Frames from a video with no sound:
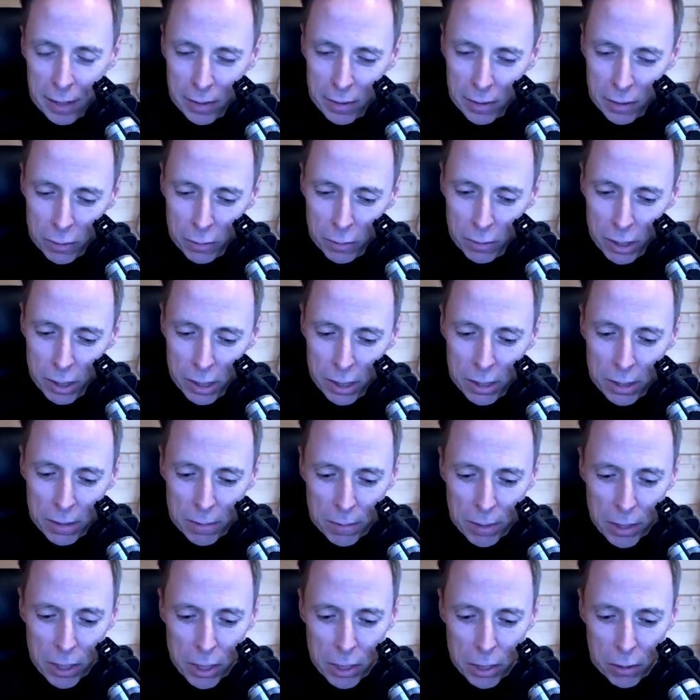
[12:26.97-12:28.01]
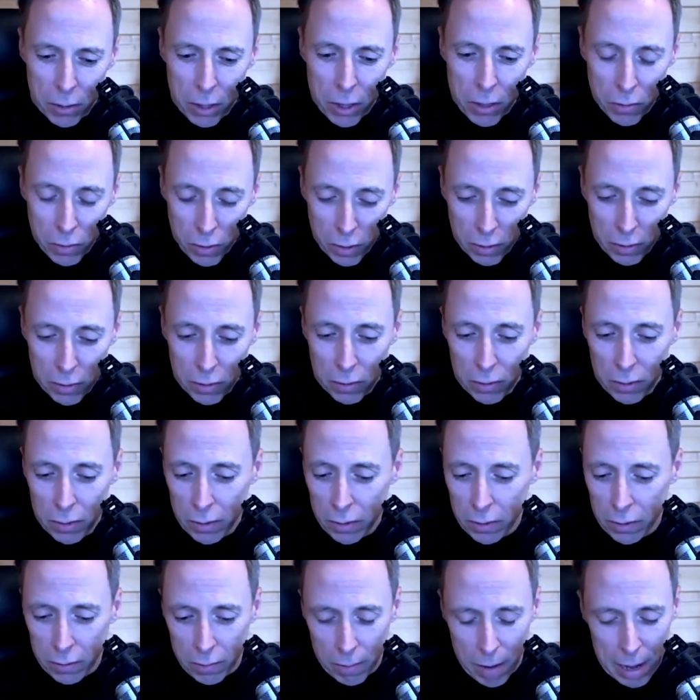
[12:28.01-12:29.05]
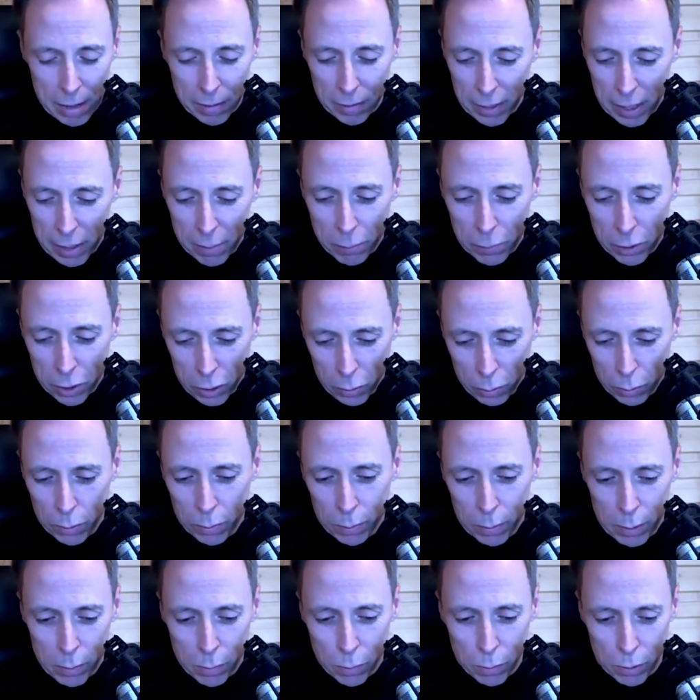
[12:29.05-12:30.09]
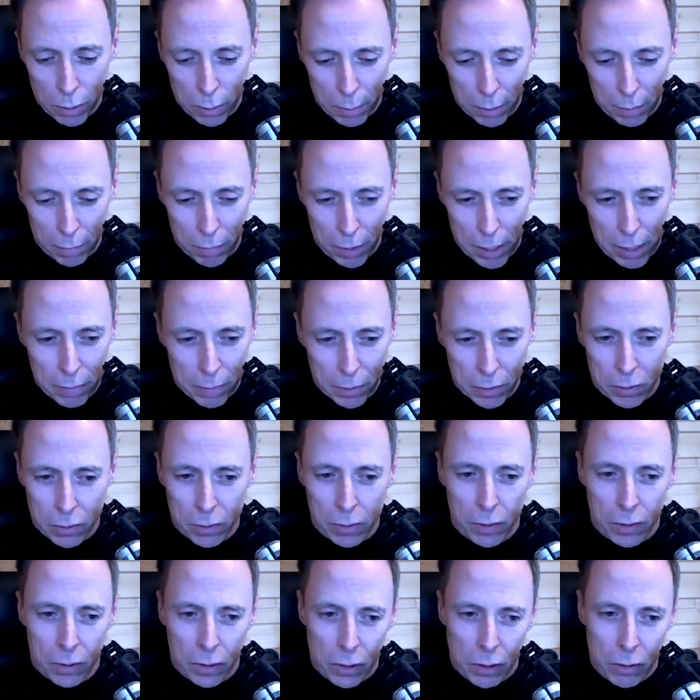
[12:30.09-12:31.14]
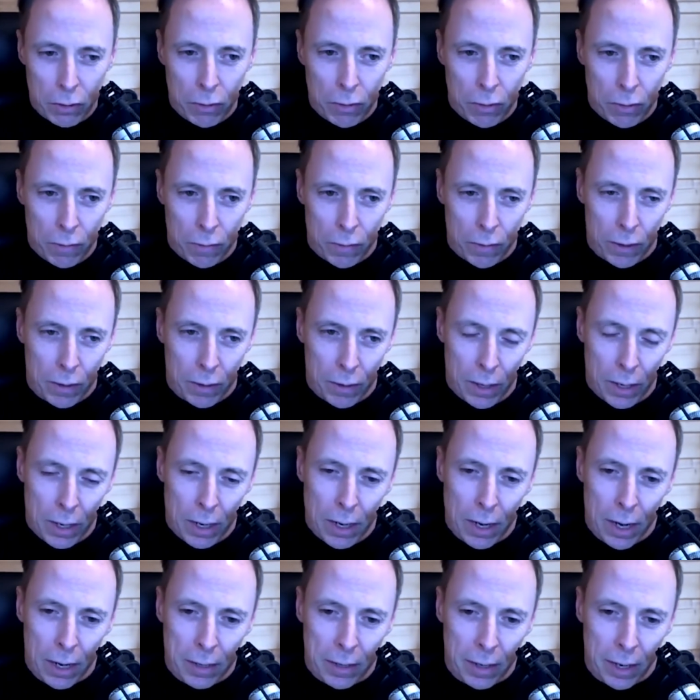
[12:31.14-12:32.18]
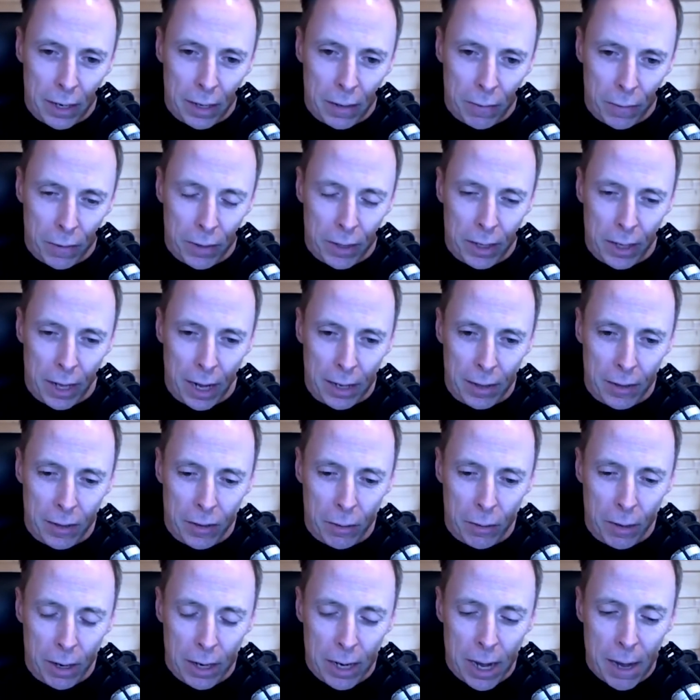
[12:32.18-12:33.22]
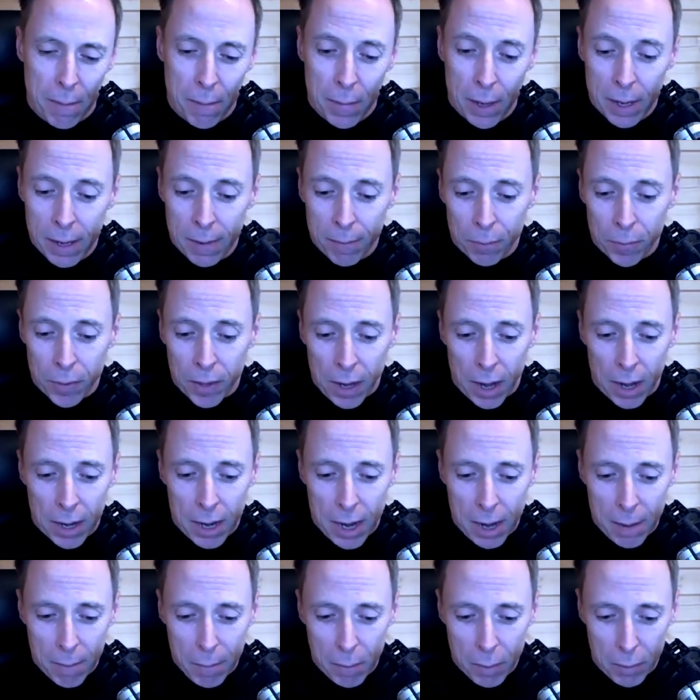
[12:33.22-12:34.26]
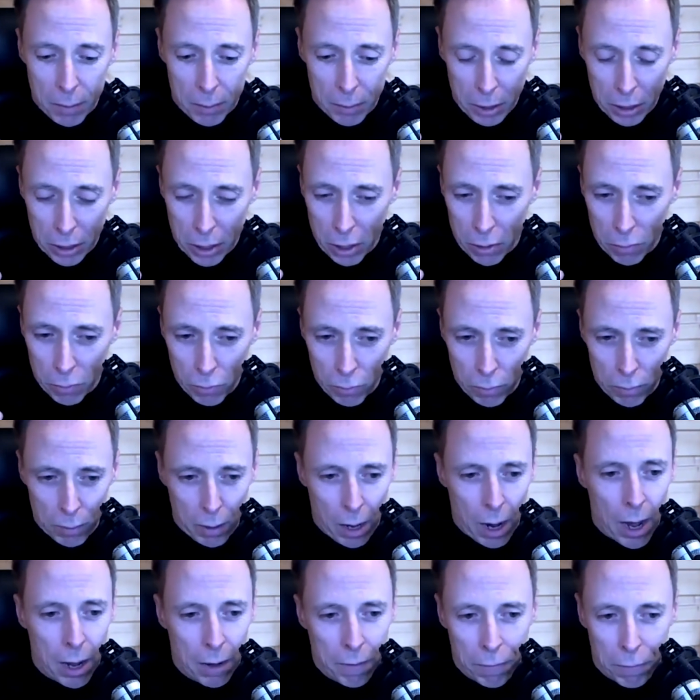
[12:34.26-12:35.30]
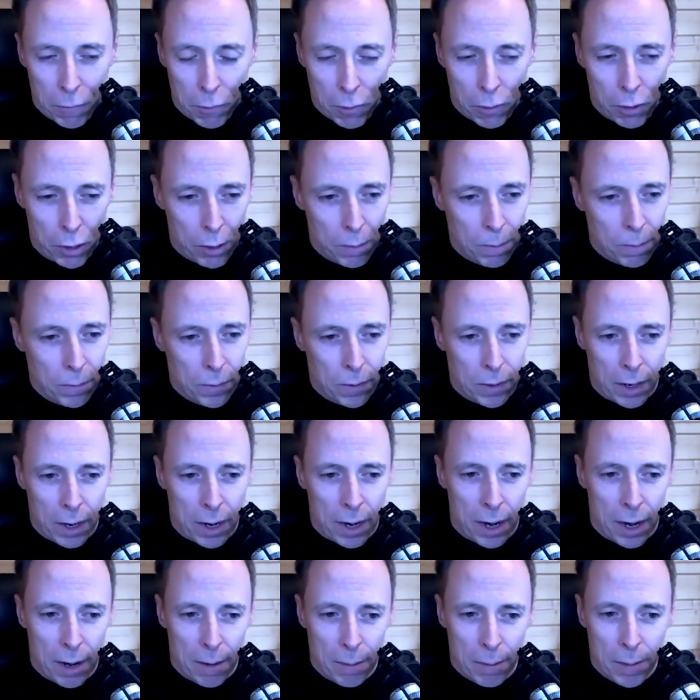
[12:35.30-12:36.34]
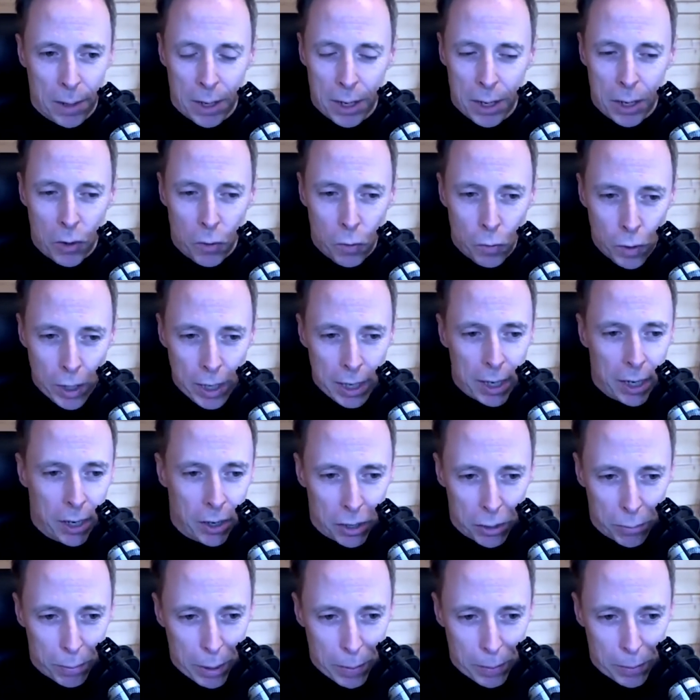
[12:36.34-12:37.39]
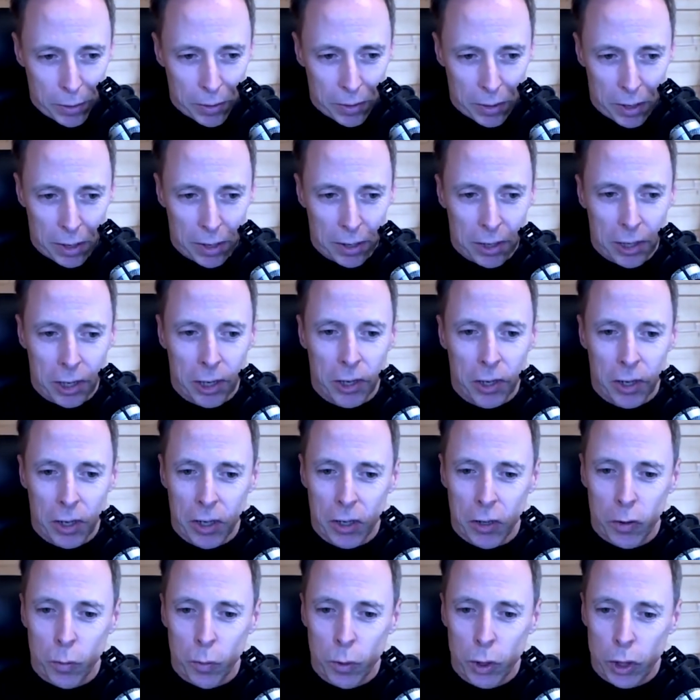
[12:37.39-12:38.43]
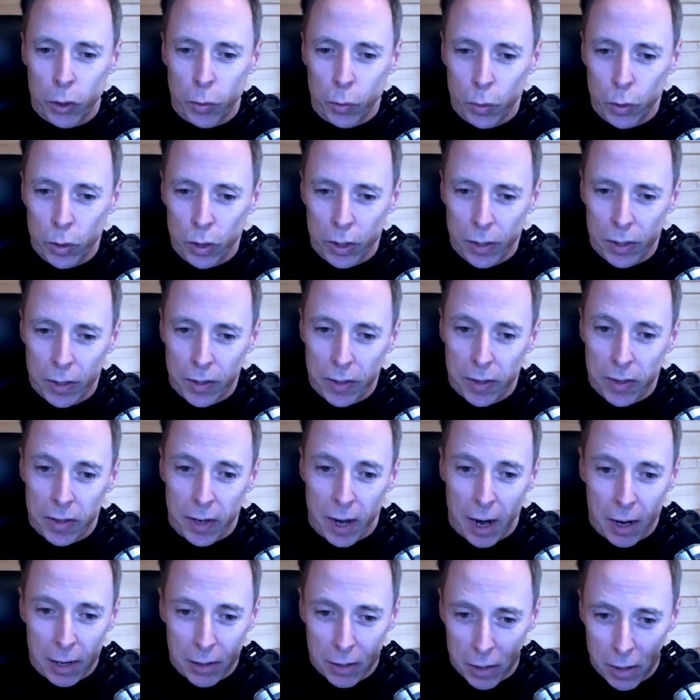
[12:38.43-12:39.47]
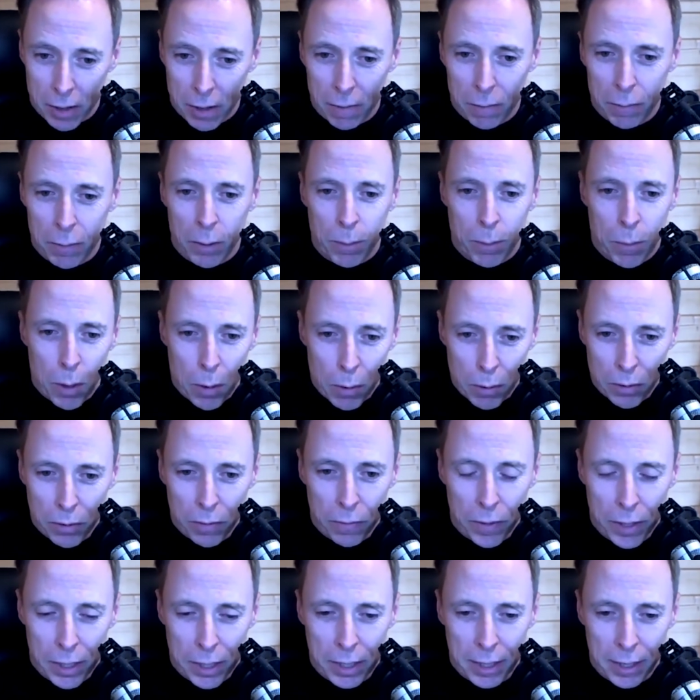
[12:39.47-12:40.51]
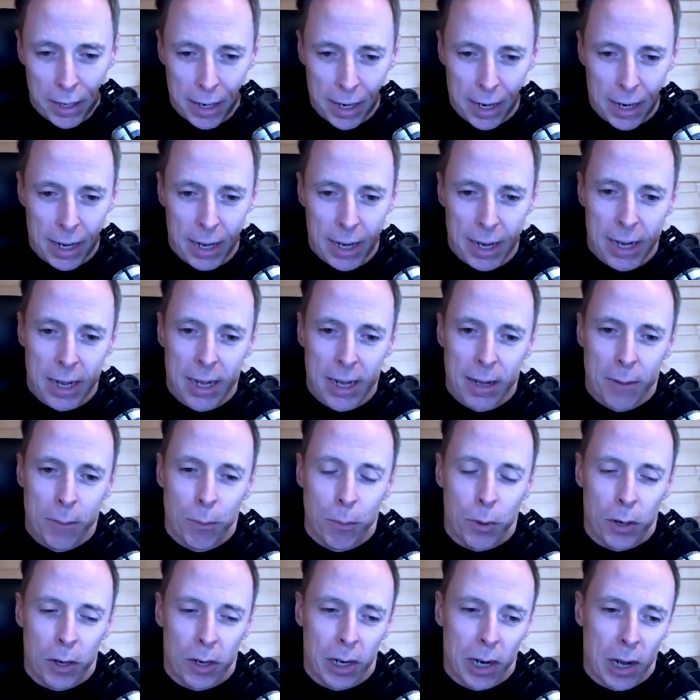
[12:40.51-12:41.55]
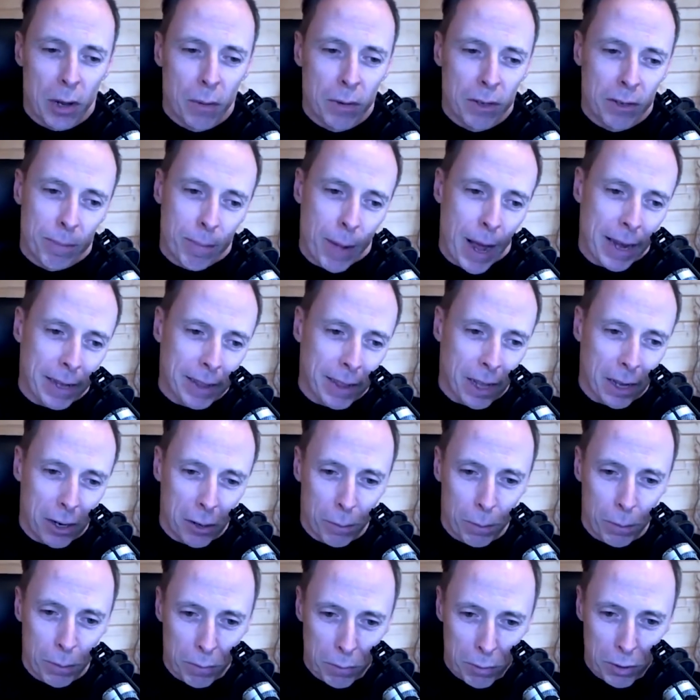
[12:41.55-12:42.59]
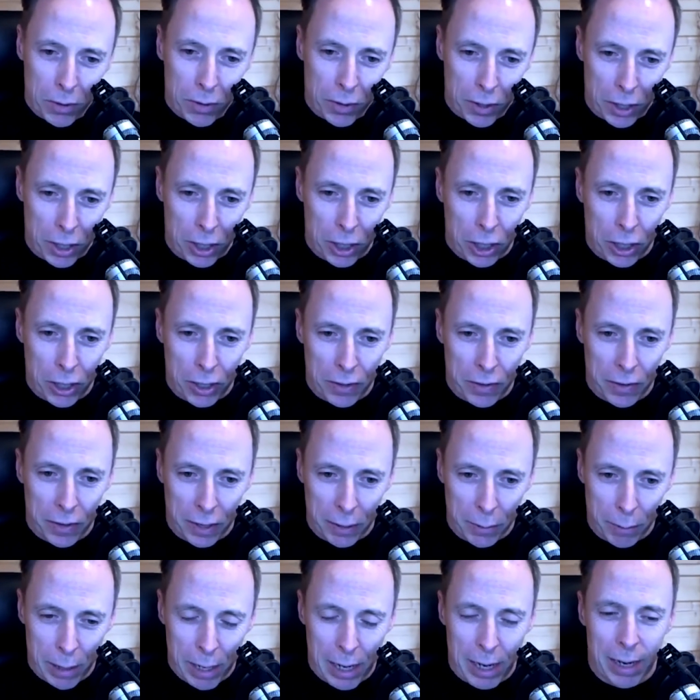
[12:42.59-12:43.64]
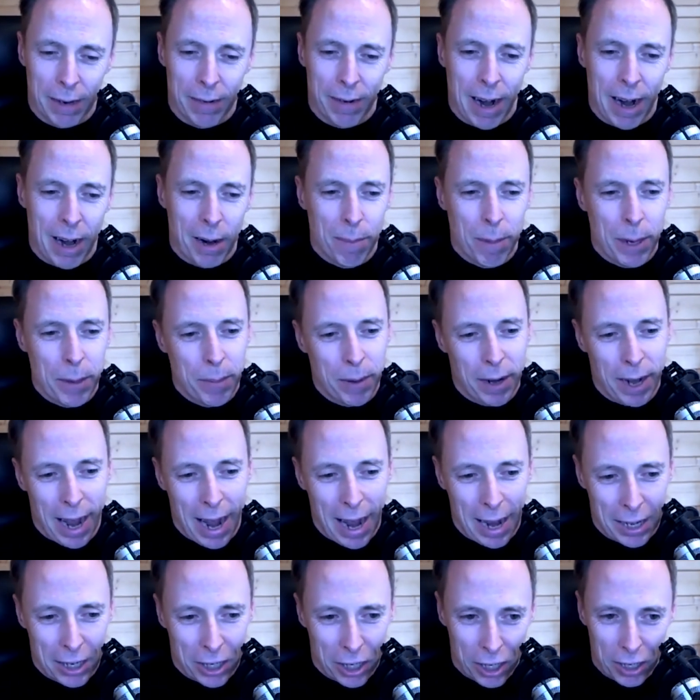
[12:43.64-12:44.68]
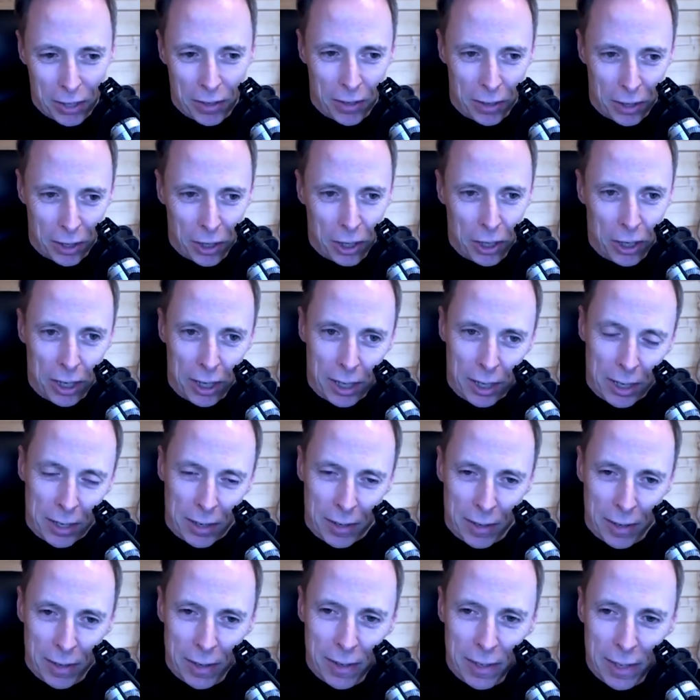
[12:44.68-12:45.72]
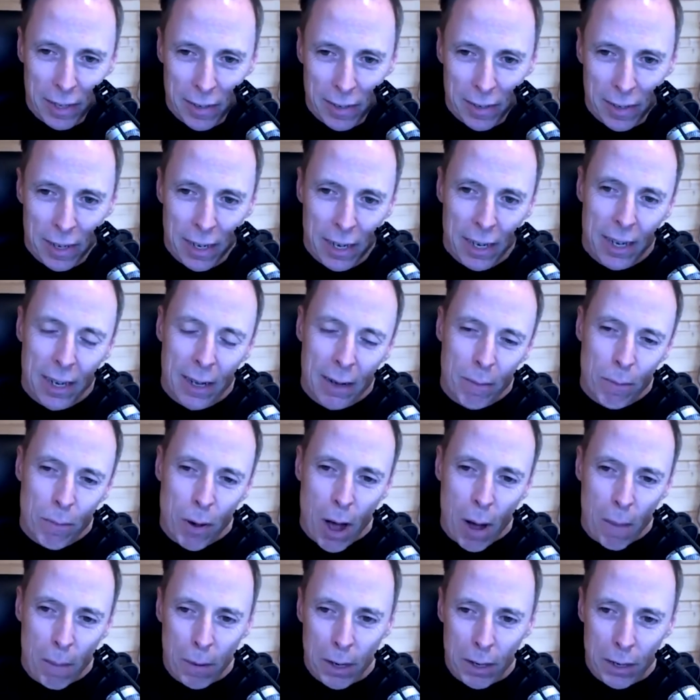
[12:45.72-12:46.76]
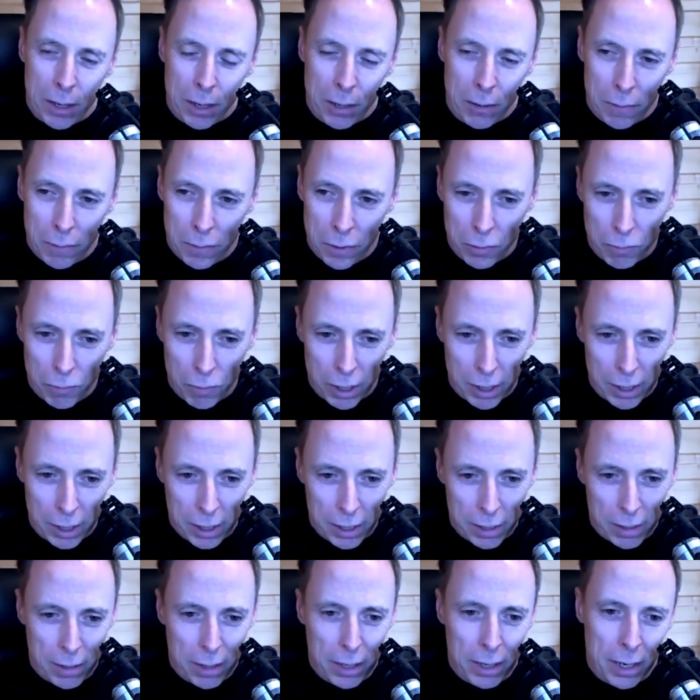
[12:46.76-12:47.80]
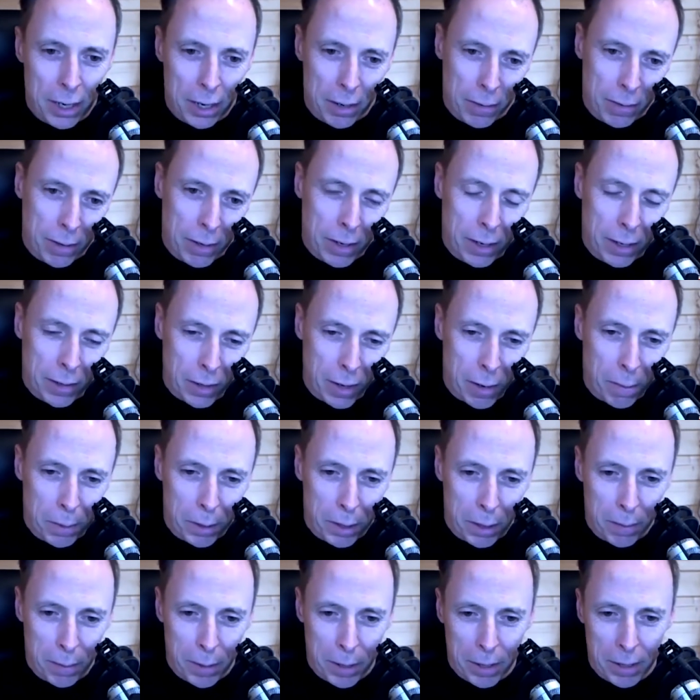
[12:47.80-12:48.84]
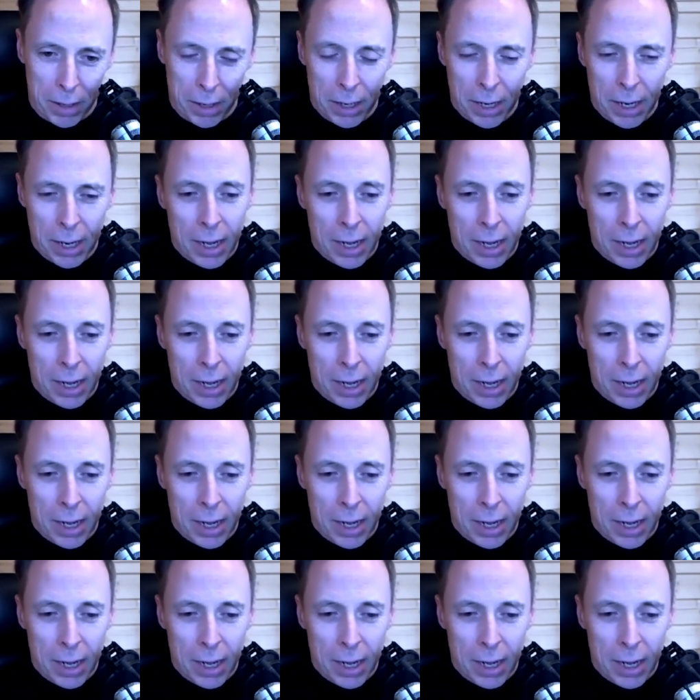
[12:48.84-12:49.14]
So, using tools, SEMrush would be one of my favorite tools to use for identifying that. So I am, on forums, I'm reading other people's articles, which would start off the bones of an idea, but I'll always back that up with research and say, well, are people actually searching this? Is this popular enough to write, a topic about it?